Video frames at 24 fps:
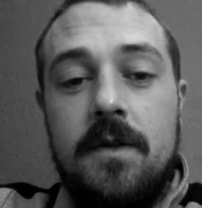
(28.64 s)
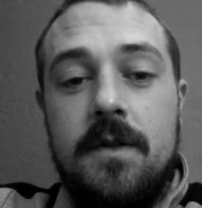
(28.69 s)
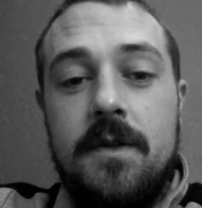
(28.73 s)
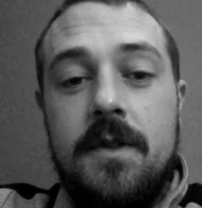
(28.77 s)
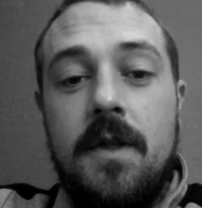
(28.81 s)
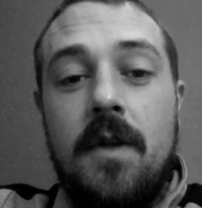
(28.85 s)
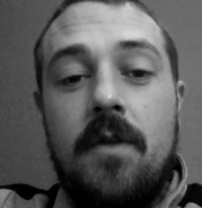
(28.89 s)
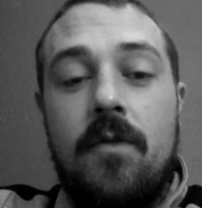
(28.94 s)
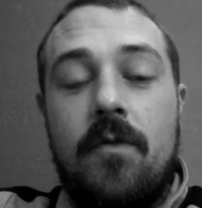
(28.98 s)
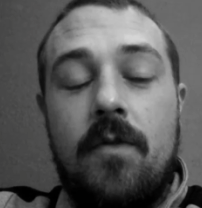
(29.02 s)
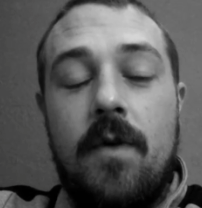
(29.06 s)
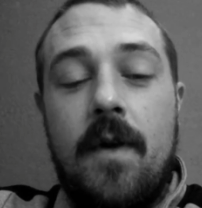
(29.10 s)

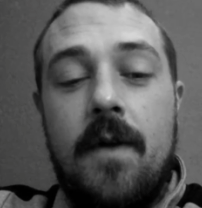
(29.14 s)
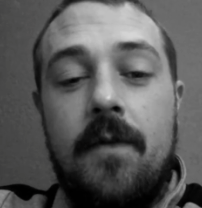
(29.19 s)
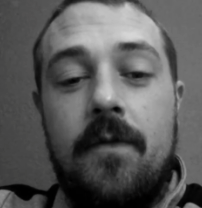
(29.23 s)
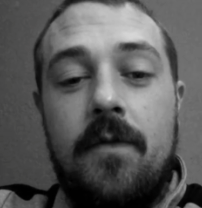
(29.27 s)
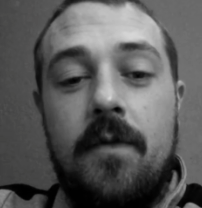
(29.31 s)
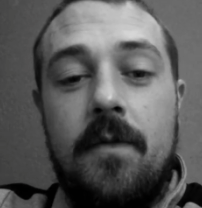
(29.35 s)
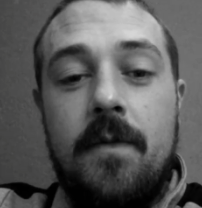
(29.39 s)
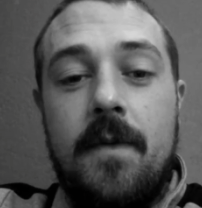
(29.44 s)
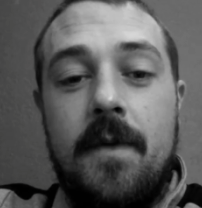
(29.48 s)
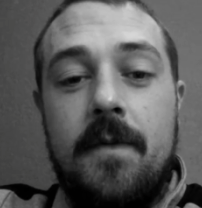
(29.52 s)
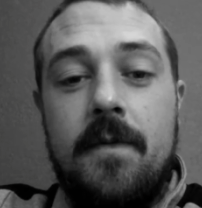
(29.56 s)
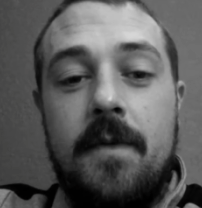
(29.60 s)
She's cried for
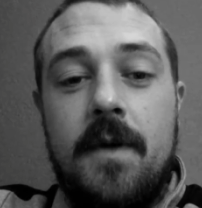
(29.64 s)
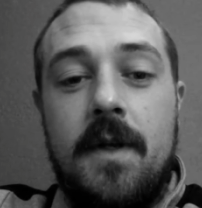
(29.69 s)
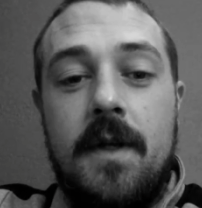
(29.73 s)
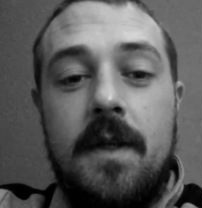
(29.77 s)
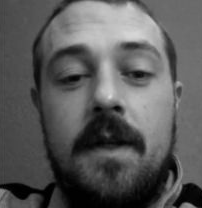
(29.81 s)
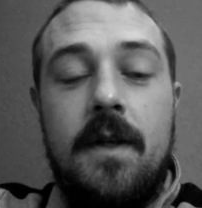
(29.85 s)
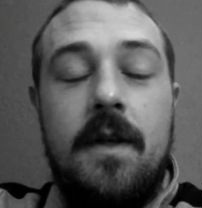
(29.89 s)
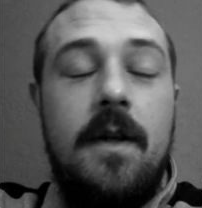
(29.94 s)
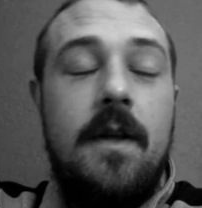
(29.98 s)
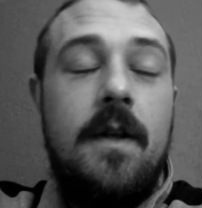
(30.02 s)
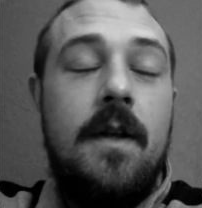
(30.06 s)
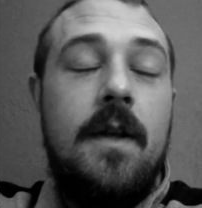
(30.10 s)
my
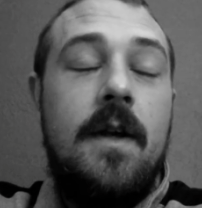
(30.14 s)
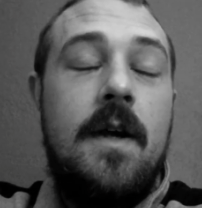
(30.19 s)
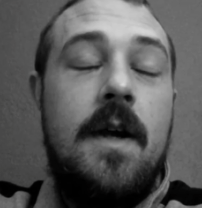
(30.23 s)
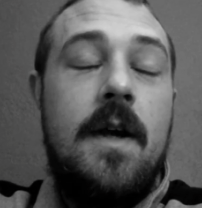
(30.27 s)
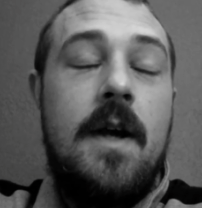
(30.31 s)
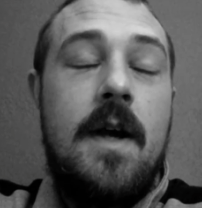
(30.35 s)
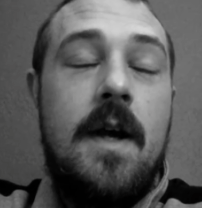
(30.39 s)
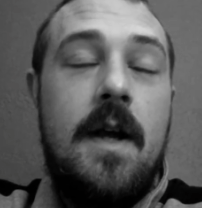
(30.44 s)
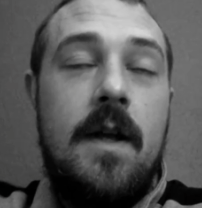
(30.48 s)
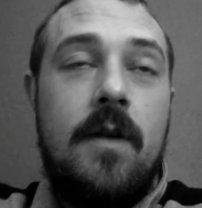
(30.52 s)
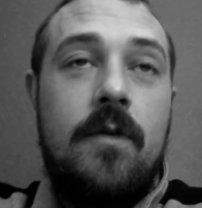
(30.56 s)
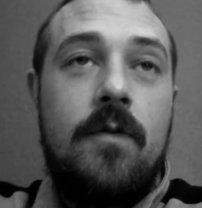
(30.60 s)
body, and
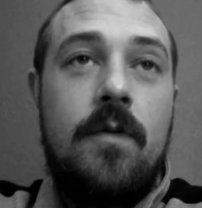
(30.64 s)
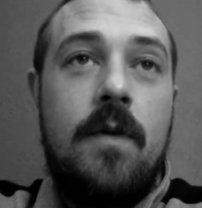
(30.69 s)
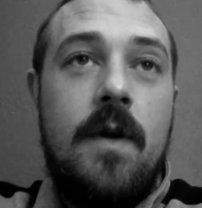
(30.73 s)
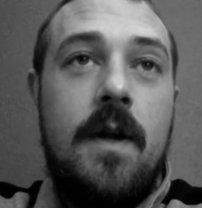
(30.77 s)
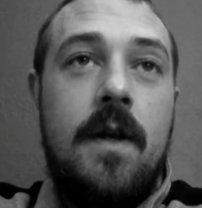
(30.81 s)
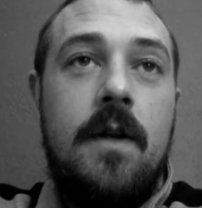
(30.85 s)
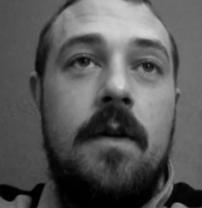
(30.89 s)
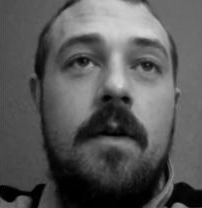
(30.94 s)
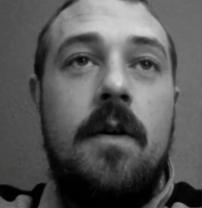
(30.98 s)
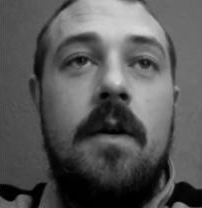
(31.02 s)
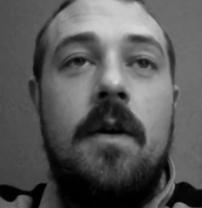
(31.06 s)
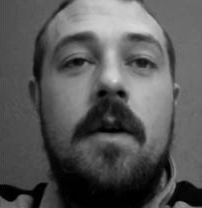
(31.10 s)
I cried